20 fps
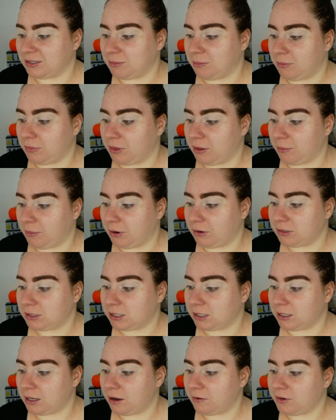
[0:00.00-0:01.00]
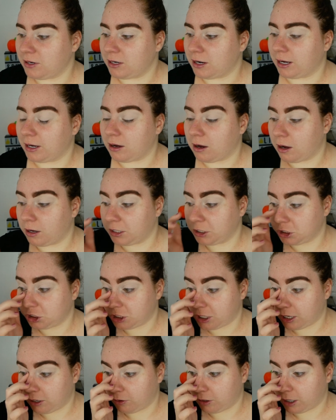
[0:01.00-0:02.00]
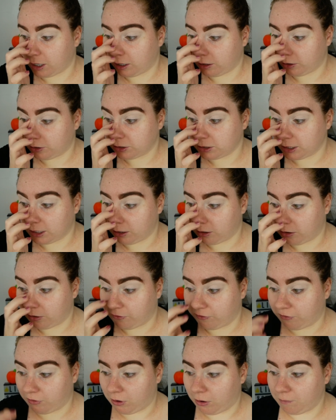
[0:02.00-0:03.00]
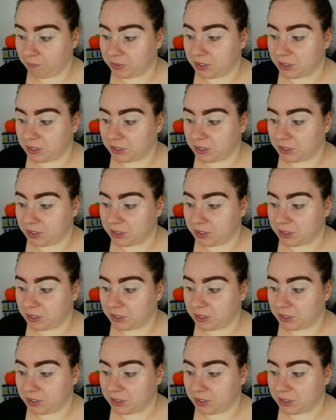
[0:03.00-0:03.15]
the most loved and iconic shadow colors in our vault.